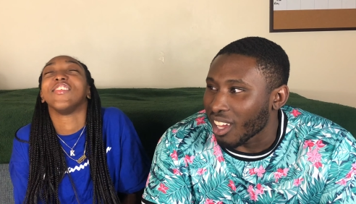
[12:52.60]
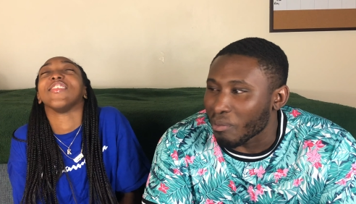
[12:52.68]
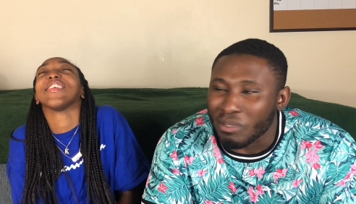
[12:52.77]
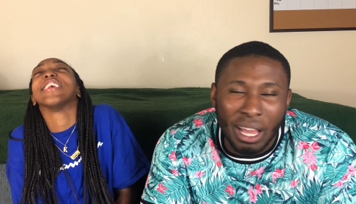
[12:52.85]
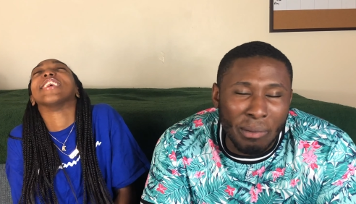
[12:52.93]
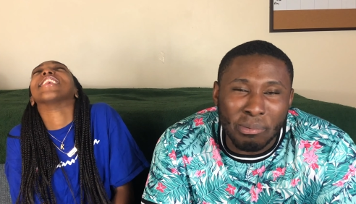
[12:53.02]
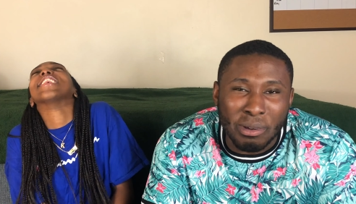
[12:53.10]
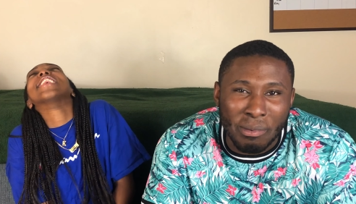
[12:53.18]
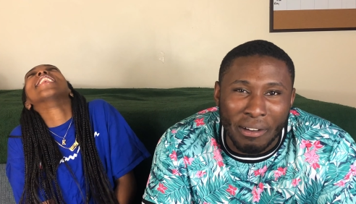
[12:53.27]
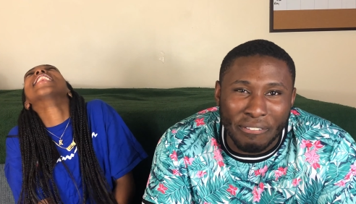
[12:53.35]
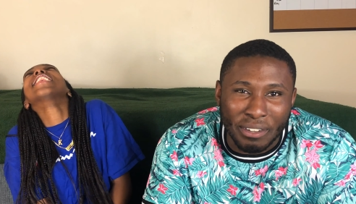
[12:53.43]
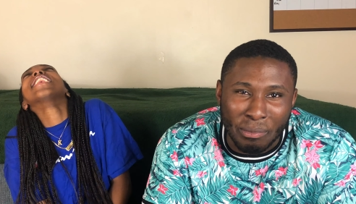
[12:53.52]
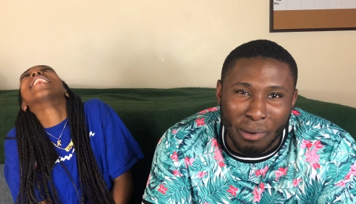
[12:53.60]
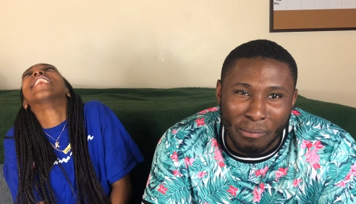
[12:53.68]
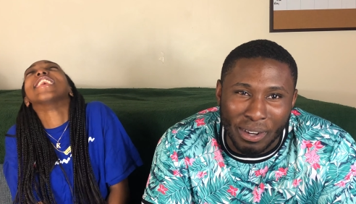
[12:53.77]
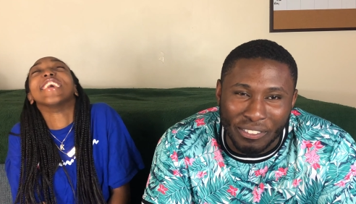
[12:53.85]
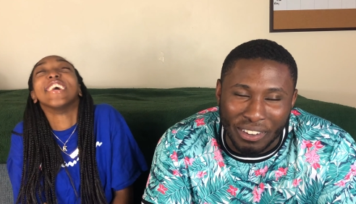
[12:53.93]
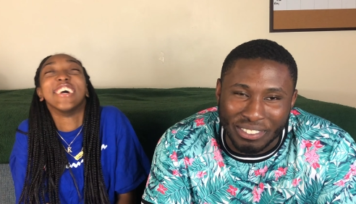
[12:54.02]
Speaker 1: I'm not putting my foot in
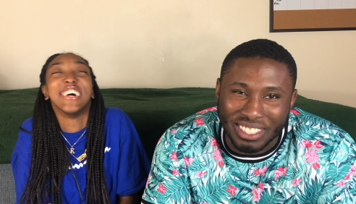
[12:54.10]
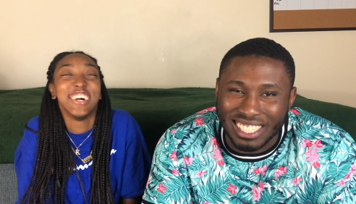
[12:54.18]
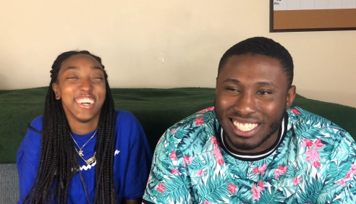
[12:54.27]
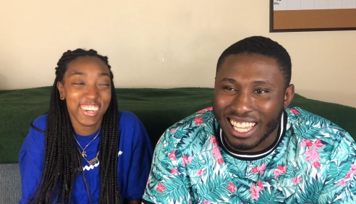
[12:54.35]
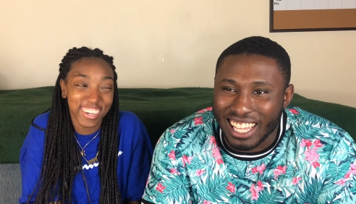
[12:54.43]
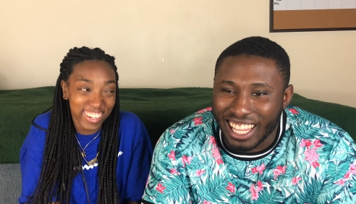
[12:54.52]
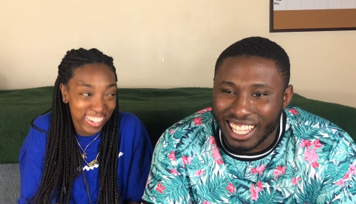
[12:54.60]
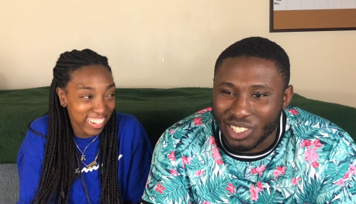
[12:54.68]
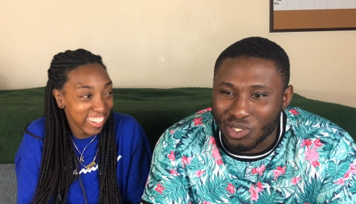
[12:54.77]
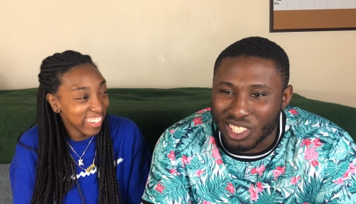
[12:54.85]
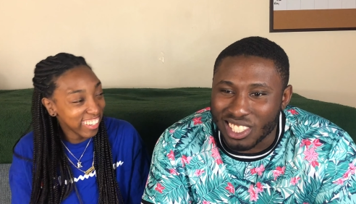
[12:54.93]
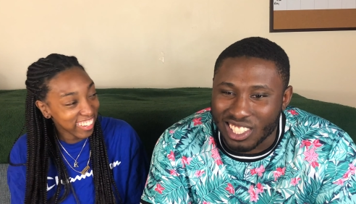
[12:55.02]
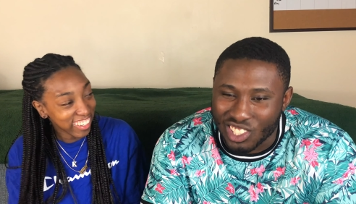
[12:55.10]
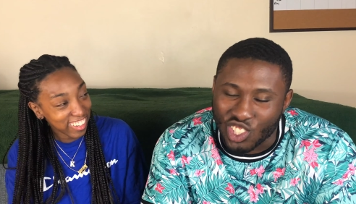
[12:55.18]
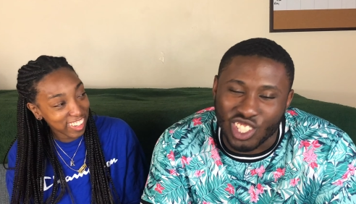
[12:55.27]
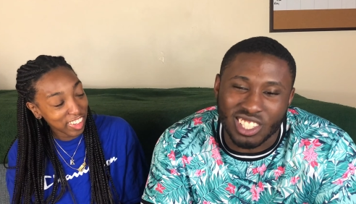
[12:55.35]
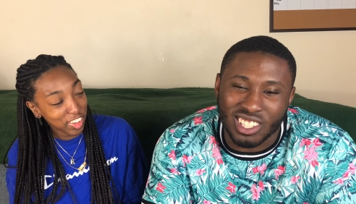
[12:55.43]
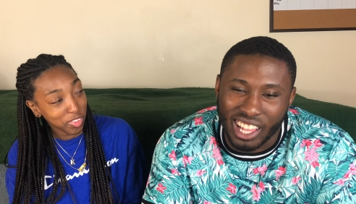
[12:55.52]
my mouth. I'm just saying like you need to
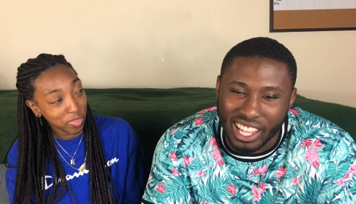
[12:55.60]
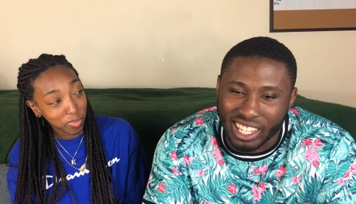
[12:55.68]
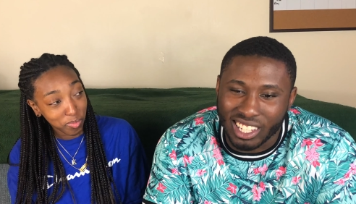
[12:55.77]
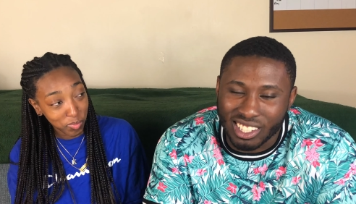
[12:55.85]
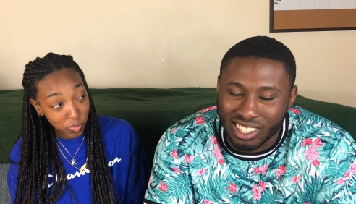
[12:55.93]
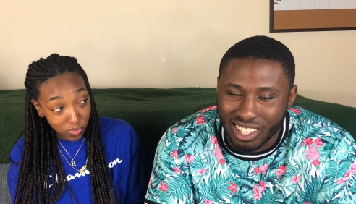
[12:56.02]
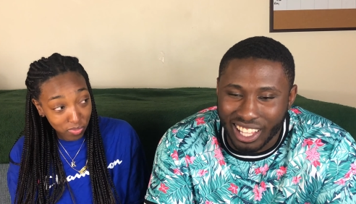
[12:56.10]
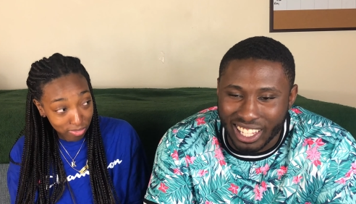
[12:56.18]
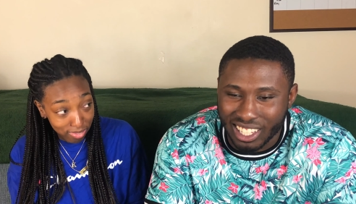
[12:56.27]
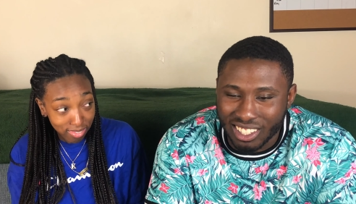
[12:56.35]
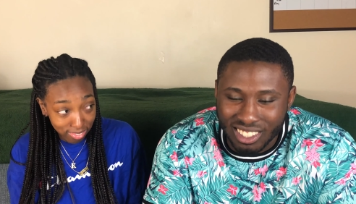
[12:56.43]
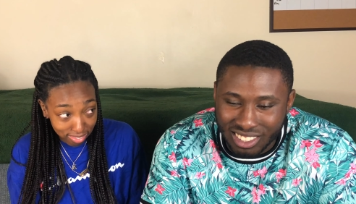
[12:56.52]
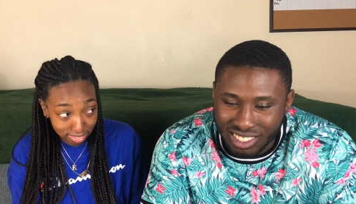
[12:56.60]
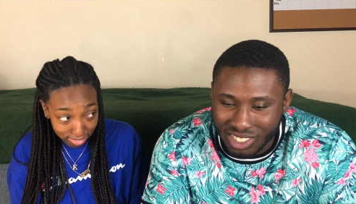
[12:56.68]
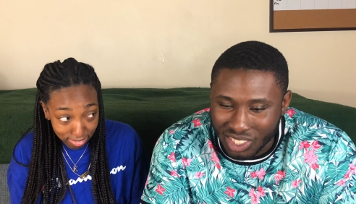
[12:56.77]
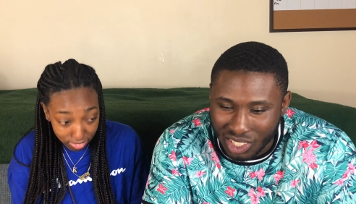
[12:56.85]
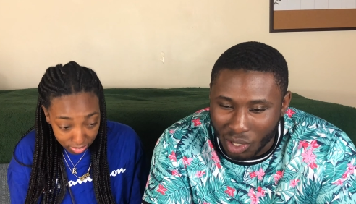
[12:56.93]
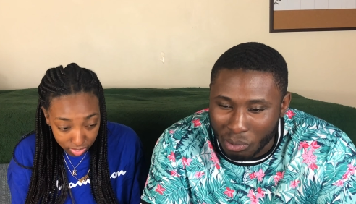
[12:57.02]
just like like
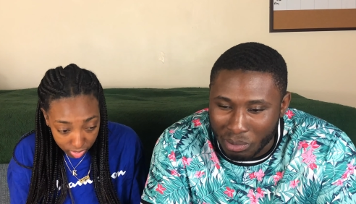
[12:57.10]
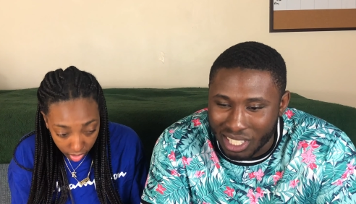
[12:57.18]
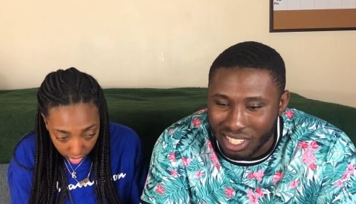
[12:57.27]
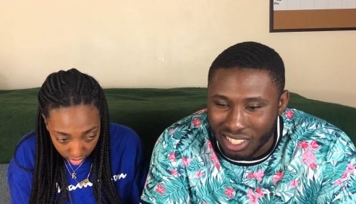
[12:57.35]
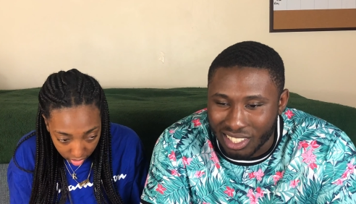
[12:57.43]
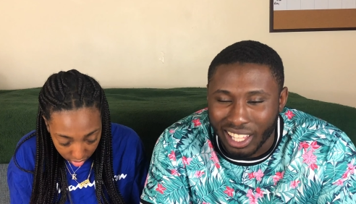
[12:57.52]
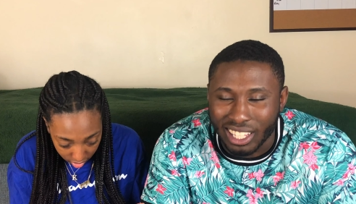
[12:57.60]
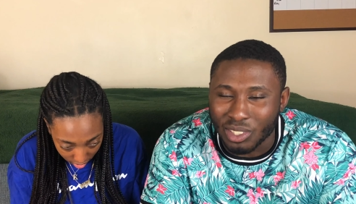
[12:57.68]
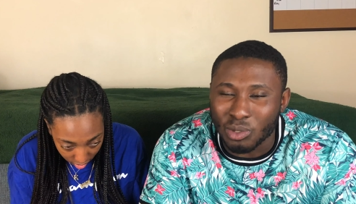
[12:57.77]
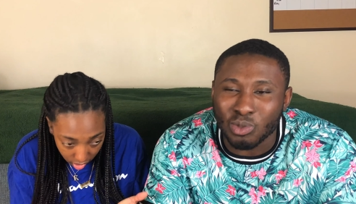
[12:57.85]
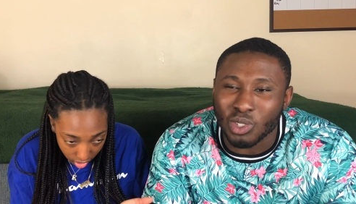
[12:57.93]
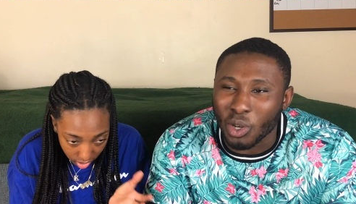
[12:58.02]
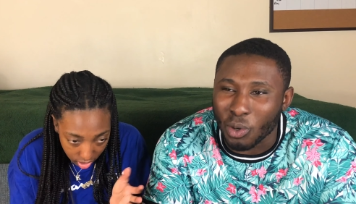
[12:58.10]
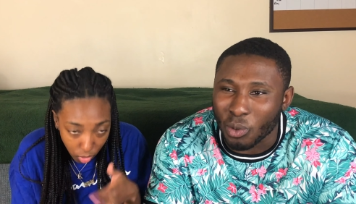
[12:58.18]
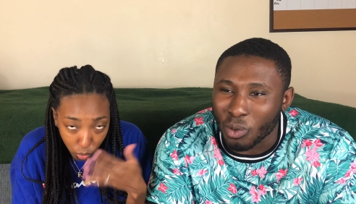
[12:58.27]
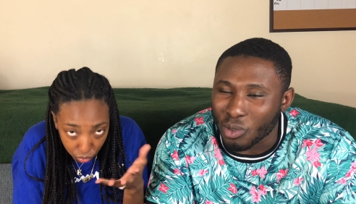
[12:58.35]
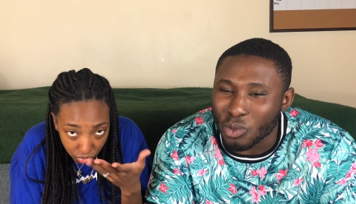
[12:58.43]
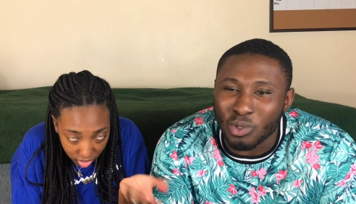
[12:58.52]
don't be a, like, you
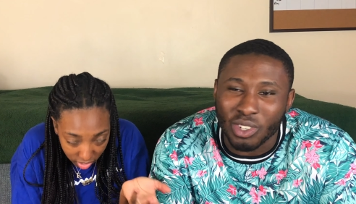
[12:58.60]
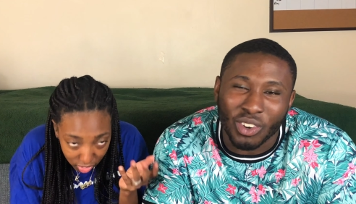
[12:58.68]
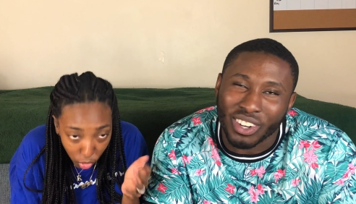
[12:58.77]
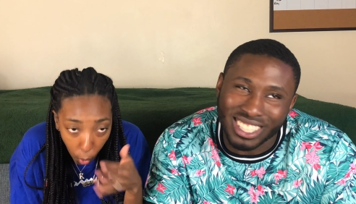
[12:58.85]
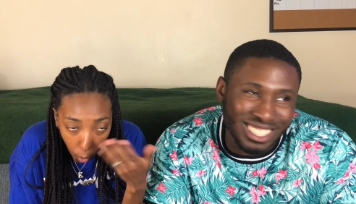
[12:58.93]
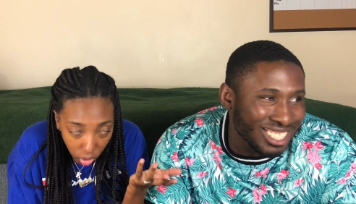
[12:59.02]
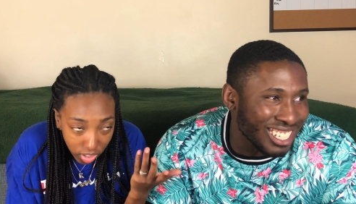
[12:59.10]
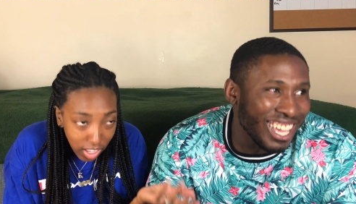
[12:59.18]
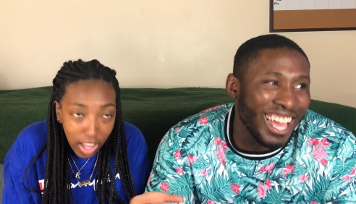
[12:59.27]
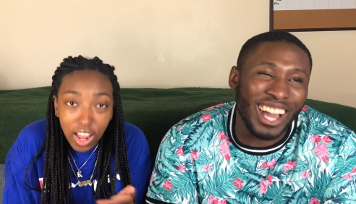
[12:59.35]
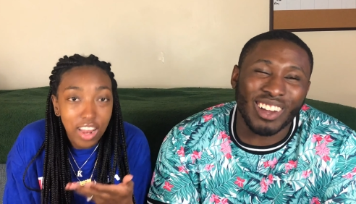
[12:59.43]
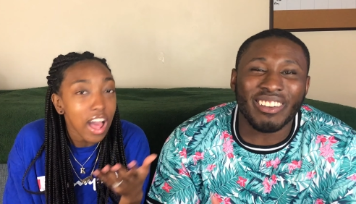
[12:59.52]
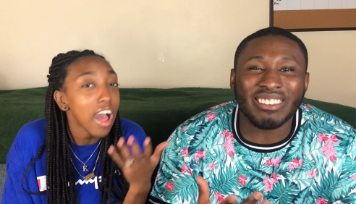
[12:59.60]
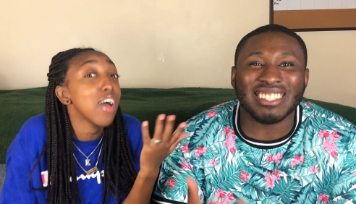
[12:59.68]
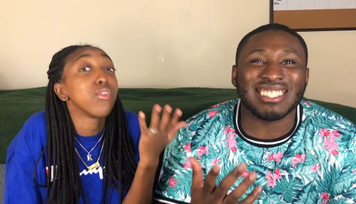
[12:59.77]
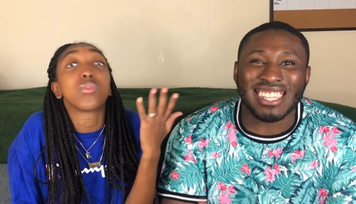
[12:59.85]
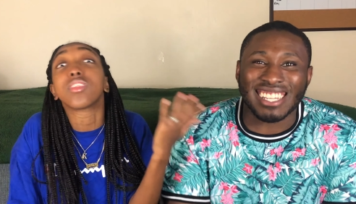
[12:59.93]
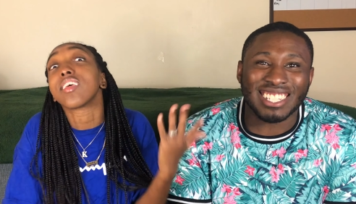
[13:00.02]
know, you know. And you see, I don't have to say